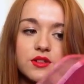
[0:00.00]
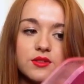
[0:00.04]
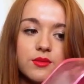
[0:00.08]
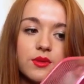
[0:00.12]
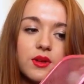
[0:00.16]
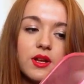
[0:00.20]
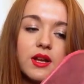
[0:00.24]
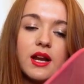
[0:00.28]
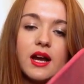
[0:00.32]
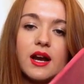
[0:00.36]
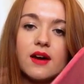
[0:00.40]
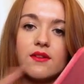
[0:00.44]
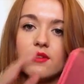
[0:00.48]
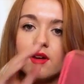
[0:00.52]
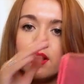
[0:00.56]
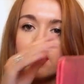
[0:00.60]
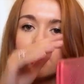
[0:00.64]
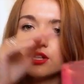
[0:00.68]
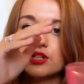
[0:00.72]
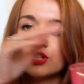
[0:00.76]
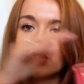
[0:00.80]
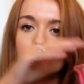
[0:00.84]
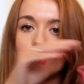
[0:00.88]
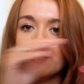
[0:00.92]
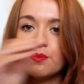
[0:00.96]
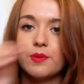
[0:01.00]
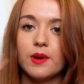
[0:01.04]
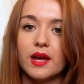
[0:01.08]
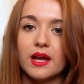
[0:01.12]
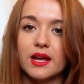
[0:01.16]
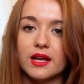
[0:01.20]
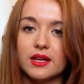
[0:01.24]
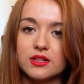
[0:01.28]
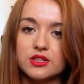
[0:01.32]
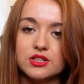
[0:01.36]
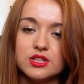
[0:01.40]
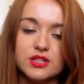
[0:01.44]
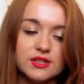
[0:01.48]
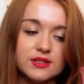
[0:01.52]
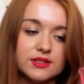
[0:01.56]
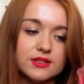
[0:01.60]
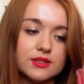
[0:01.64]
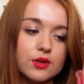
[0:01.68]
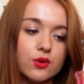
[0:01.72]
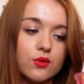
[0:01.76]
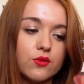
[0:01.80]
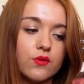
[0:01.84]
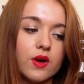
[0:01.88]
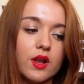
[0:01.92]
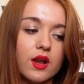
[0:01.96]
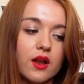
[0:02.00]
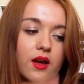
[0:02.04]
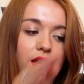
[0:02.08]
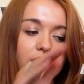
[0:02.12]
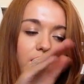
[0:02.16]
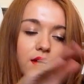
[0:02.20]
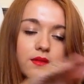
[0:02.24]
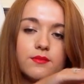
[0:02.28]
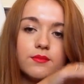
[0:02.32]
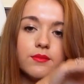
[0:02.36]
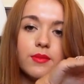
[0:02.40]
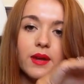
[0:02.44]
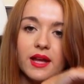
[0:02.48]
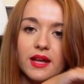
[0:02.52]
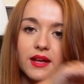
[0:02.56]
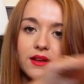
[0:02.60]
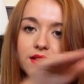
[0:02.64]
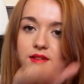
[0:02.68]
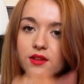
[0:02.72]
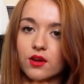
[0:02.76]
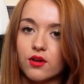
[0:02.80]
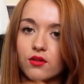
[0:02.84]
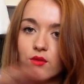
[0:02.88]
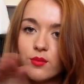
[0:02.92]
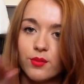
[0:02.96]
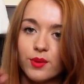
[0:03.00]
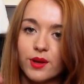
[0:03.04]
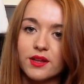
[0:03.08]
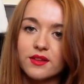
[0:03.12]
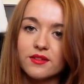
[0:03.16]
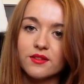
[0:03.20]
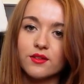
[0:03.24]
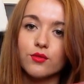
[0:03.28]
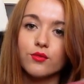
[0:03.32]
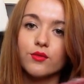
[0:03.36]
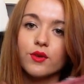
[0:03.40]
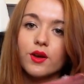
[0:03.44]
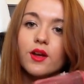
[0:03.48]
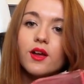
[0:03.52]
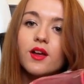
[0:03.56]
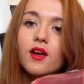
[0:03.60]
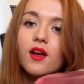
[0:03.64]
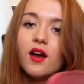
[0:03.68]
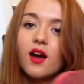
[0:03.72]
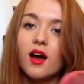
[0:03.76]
So I'm going to have like 2 pink, 2 silver, like pink, silver, pink, silver.